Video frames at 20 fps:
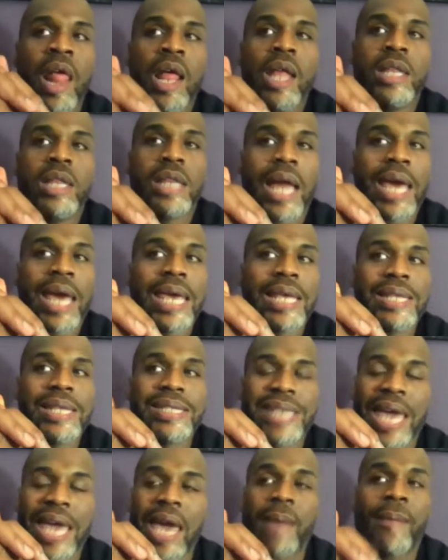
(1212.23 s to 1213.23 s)
like,
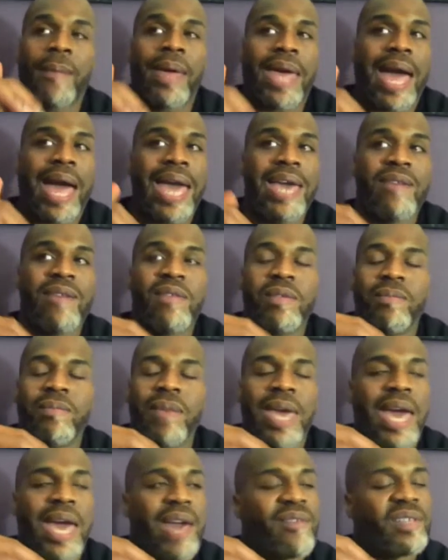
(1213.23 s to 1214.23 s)
damn, like I
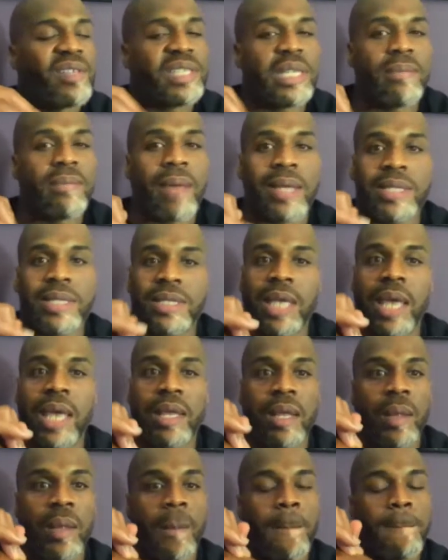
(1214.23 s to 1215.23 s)
haven't seen Mike Tenay in
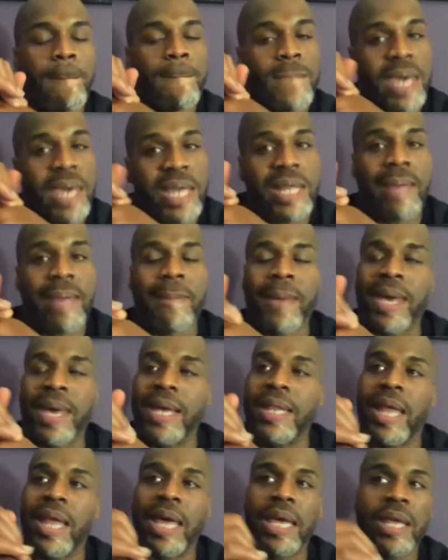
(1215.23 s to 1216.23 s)
a minute,
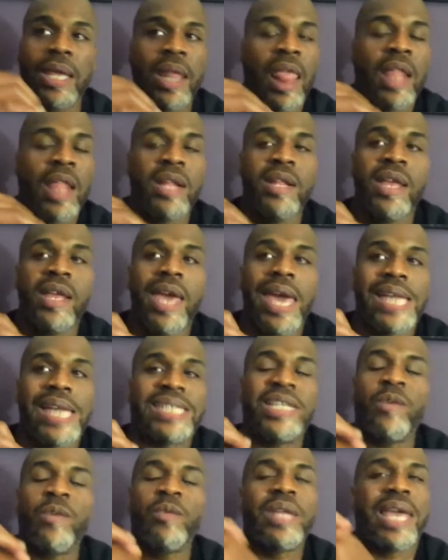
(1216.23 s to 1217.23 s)
man. Like, it
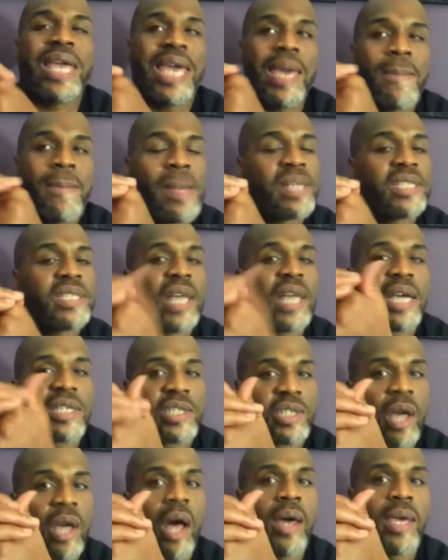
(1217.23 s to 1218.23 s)
didn't really hit me until I
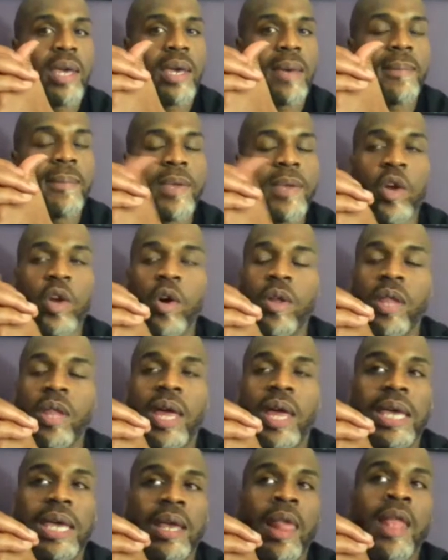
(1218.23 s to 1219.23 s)
saw him.
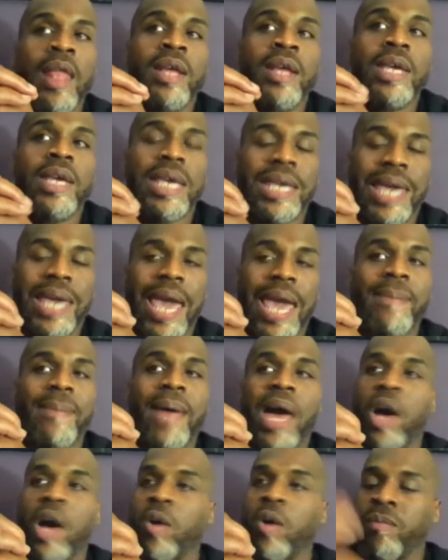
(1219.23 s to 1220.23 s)
Like he came
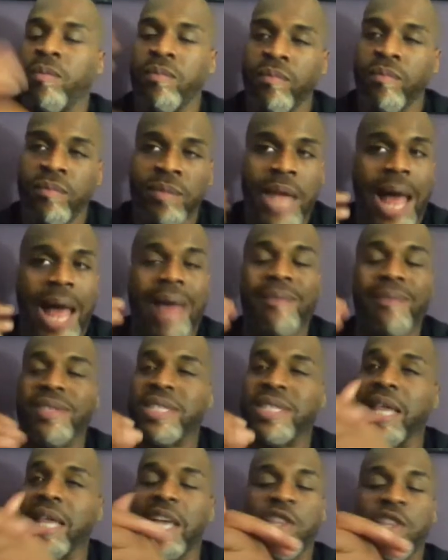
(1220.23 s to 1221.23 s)
out.
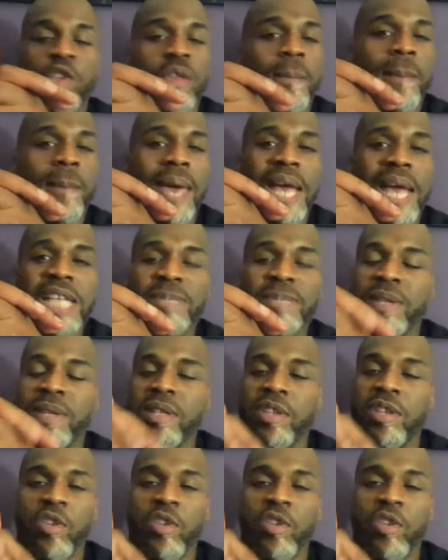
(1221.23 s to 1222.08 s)
Obviously, like, the man's been,